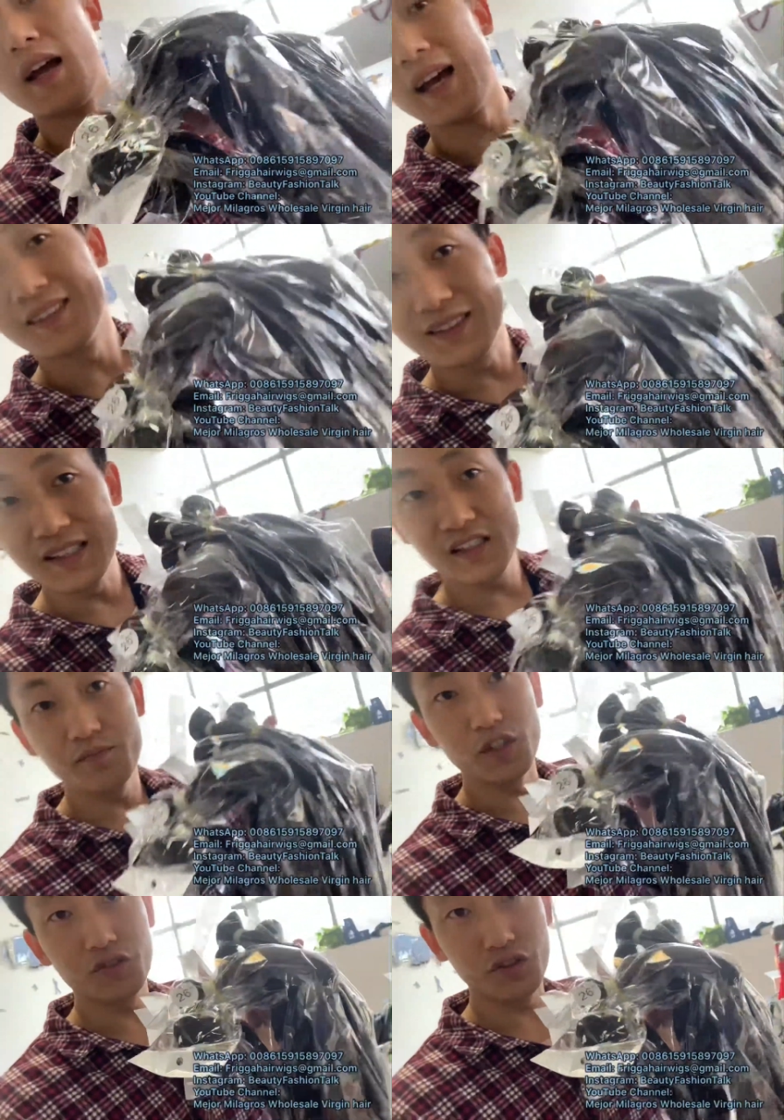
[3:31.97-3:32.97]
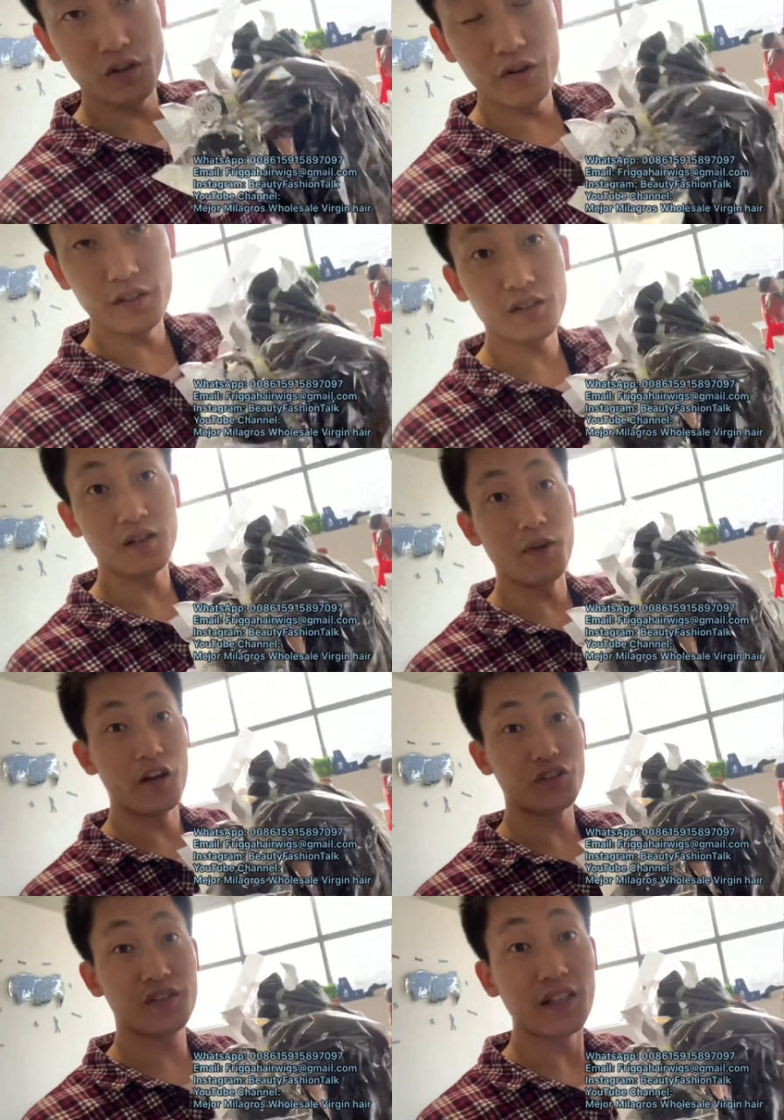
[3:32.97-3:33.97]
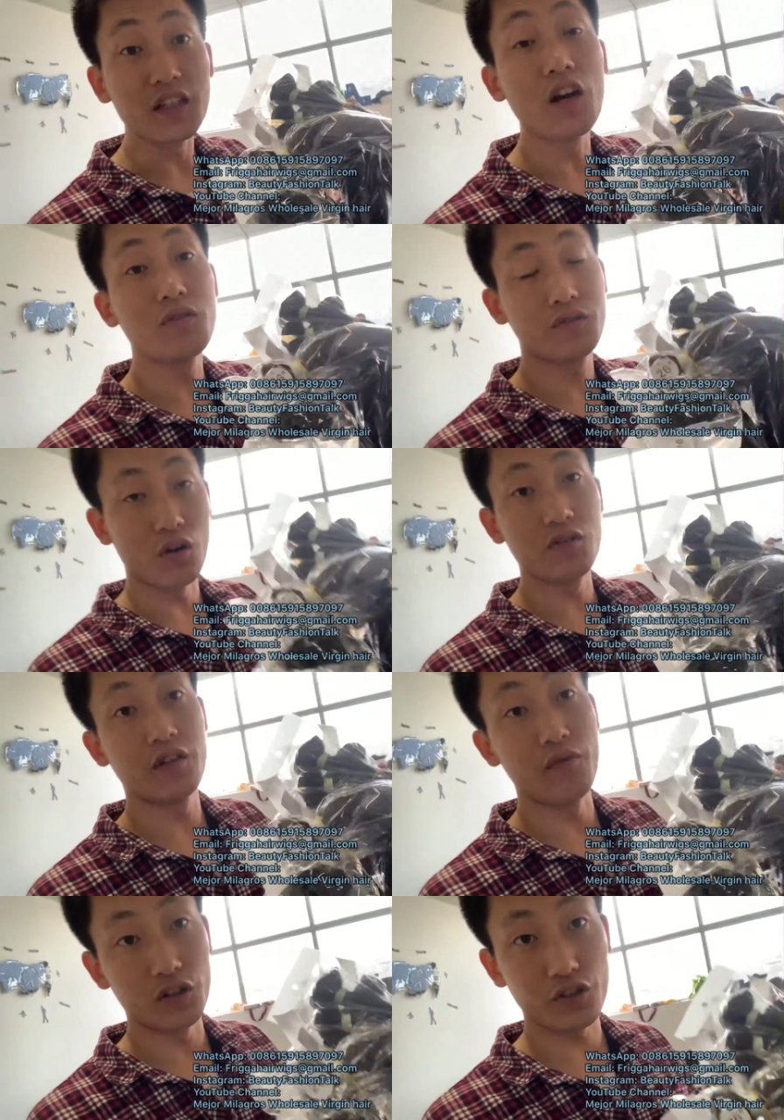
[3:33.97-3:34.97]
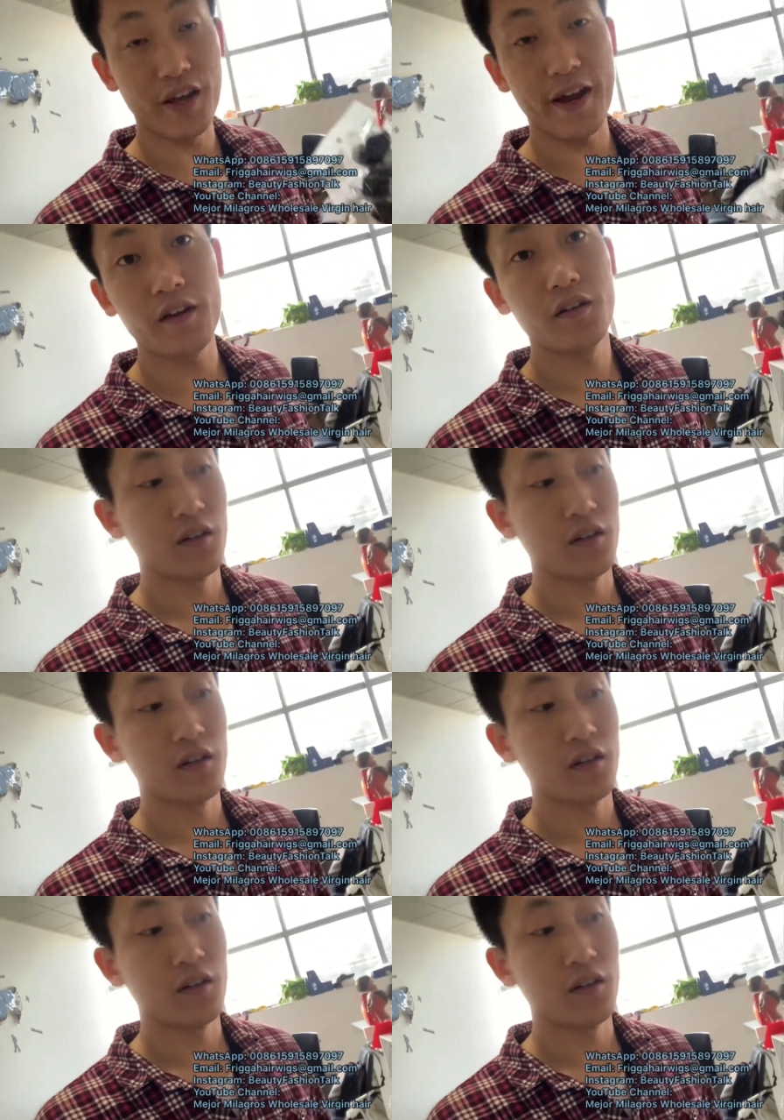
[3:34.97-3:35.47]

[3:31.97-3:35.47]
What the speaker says: And this material is my whole single donor virgin hair.